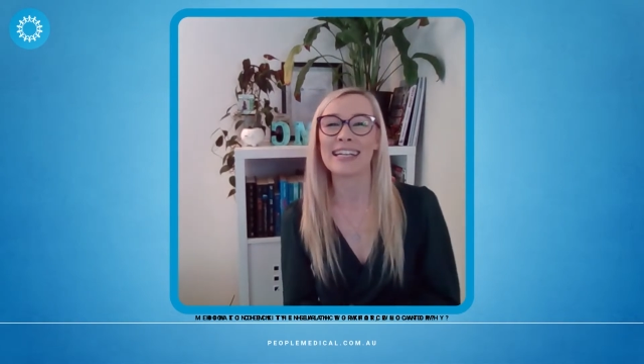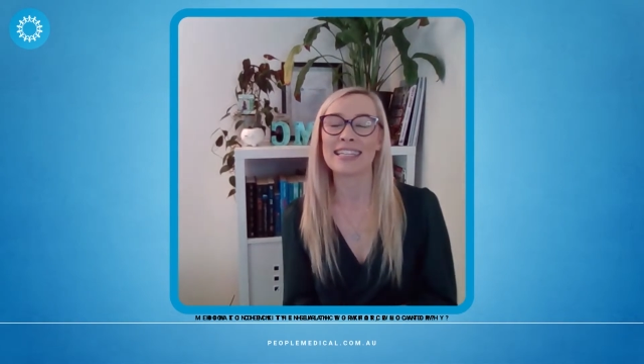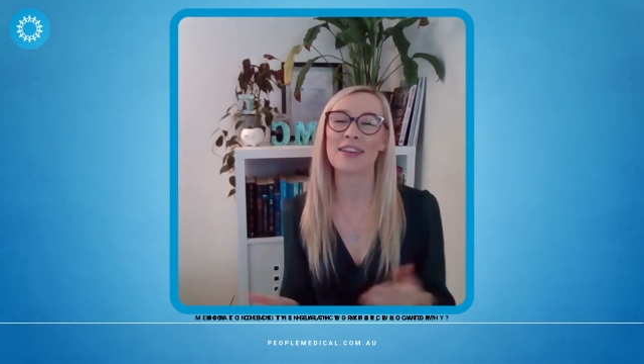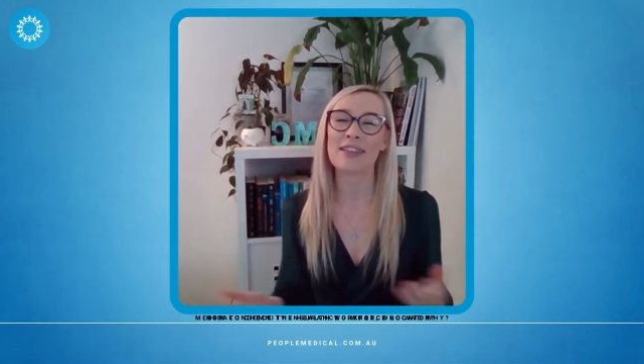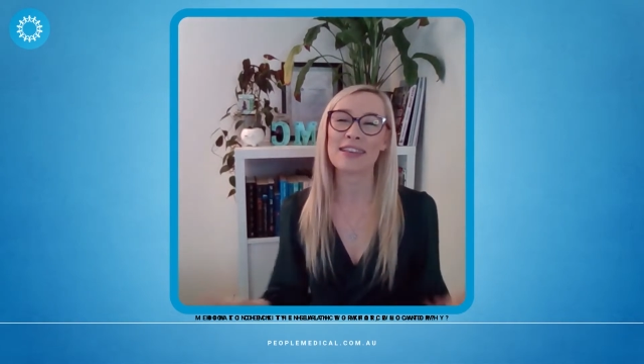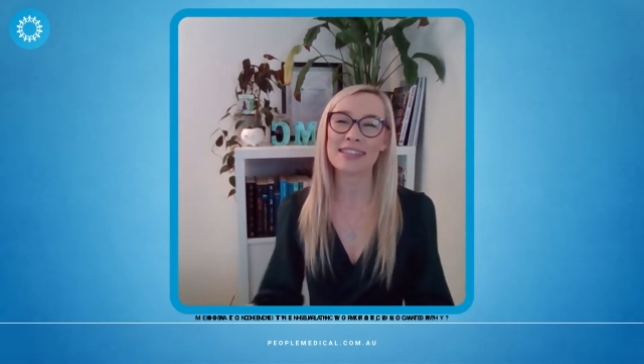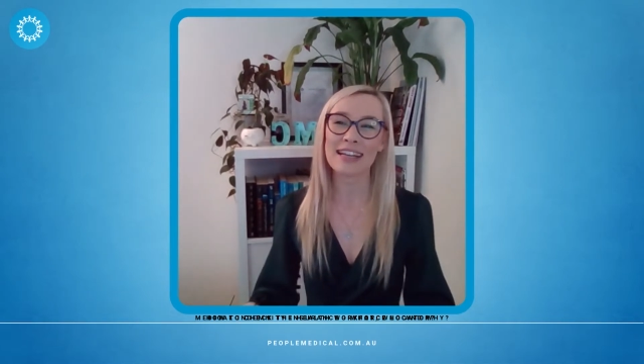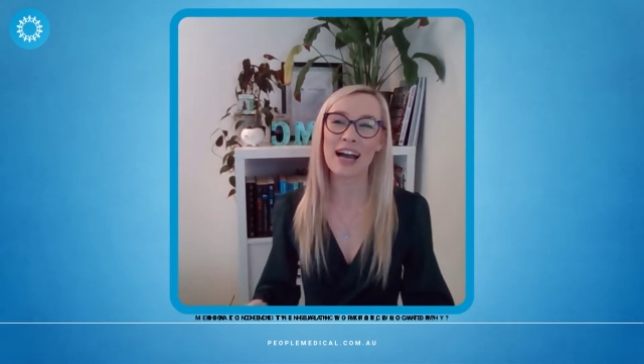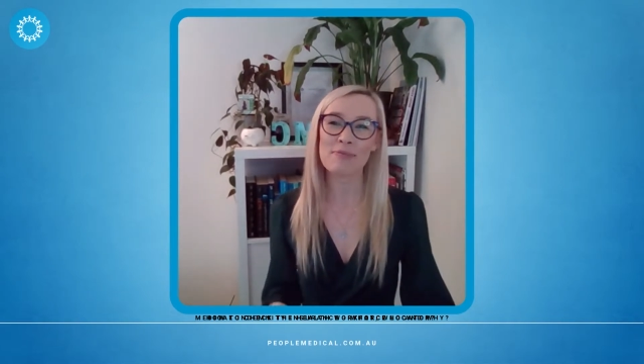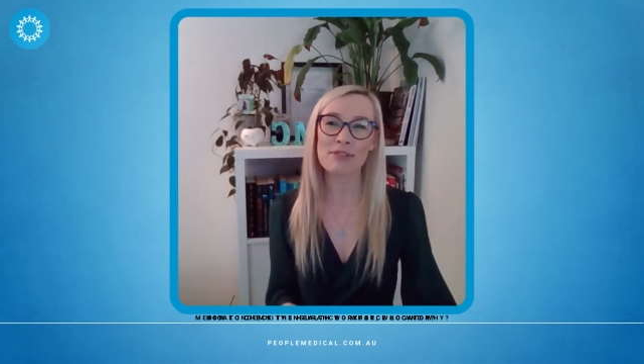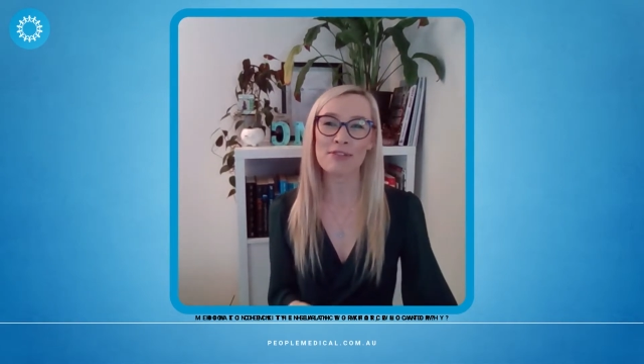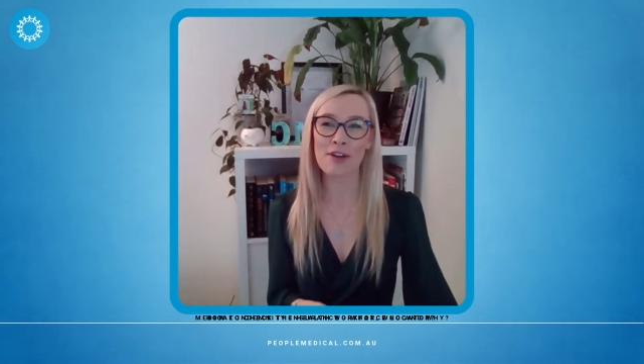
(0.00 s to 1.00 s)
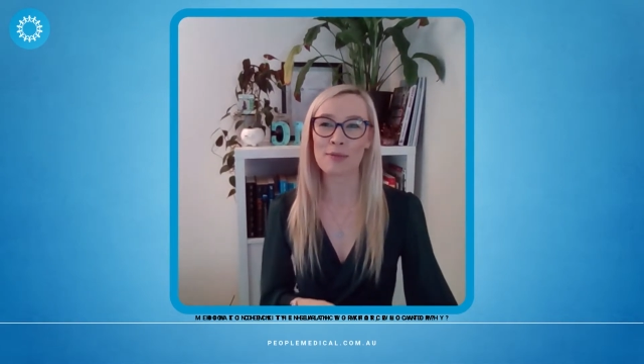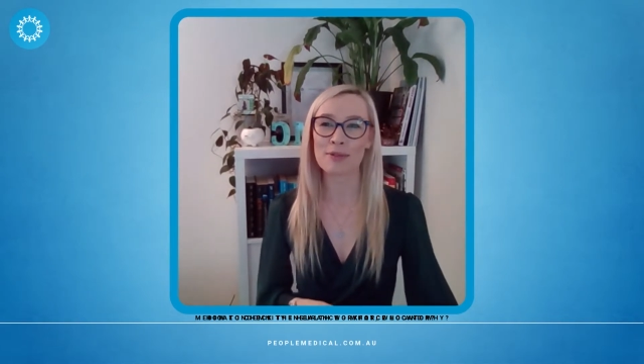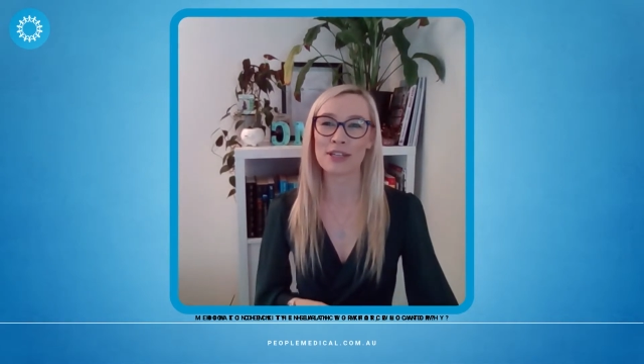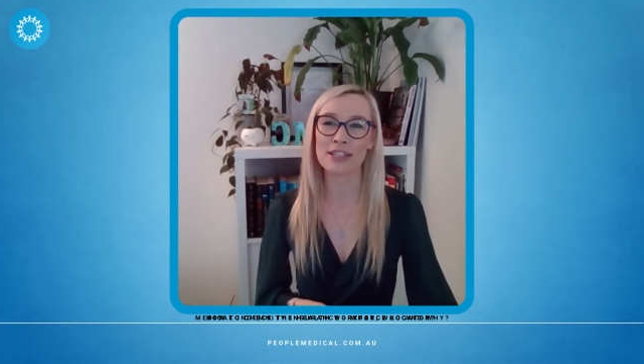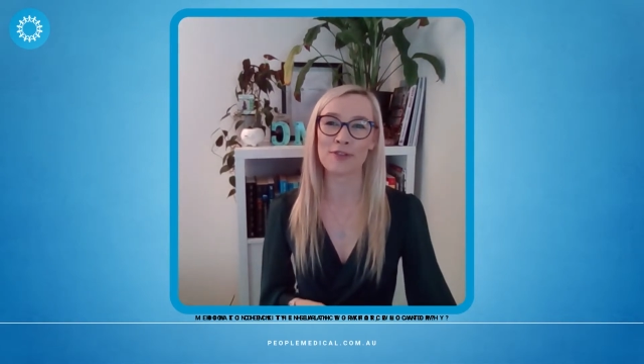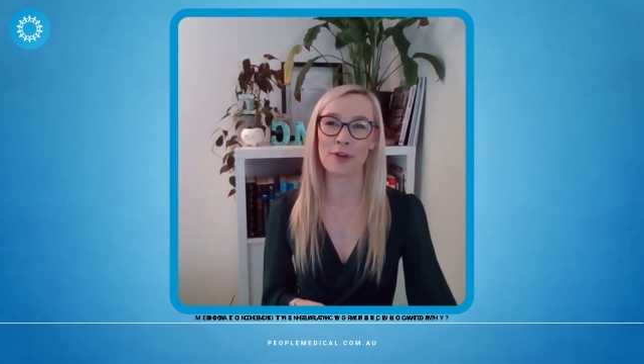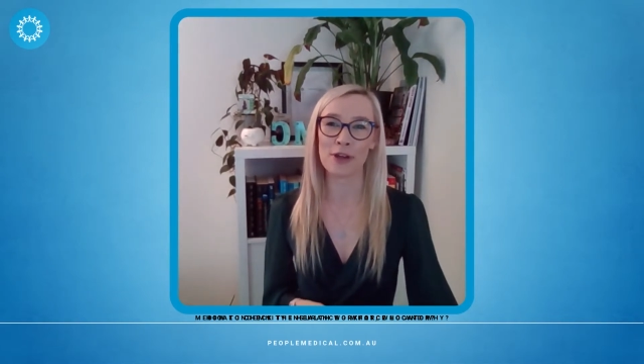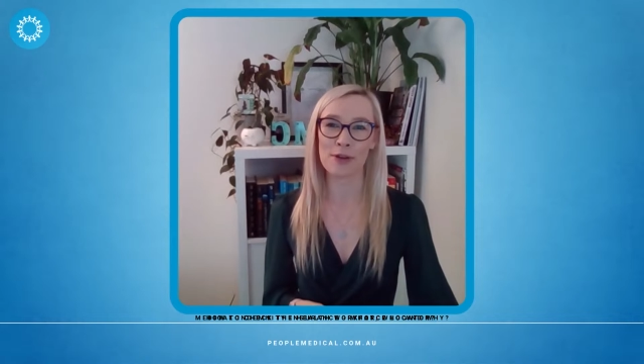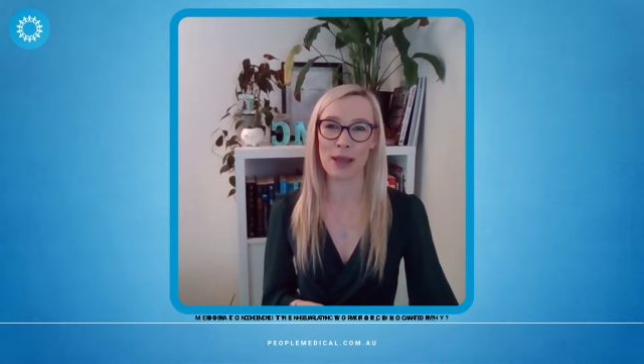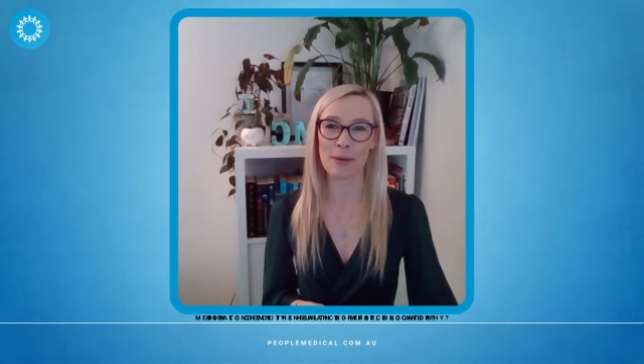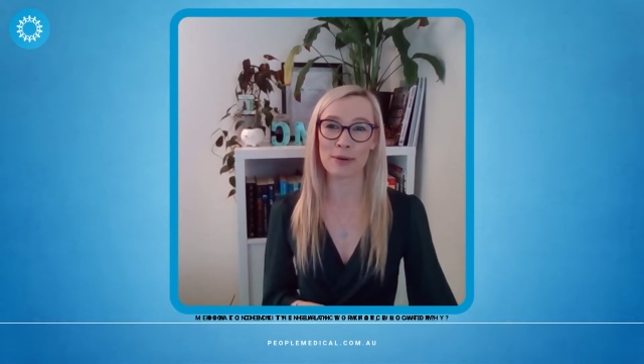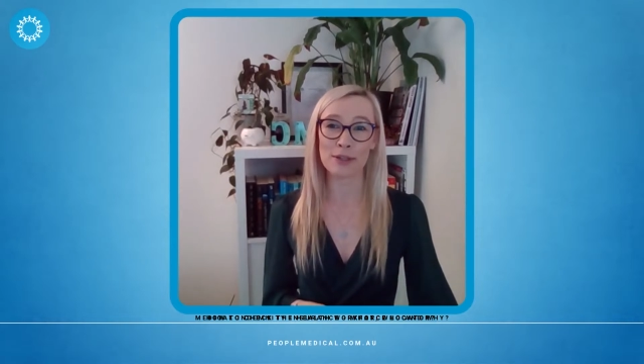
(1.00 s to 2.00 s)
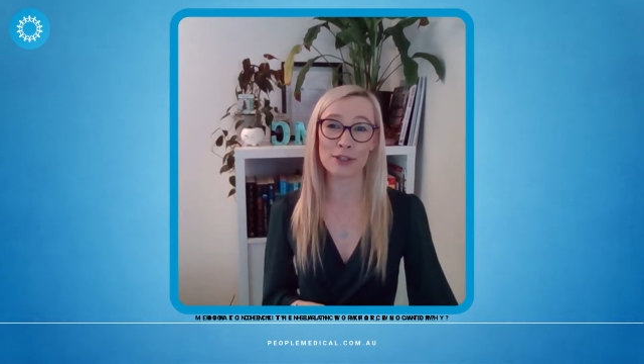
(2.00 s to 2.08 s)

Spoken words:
So there's a couple of options for you to be able to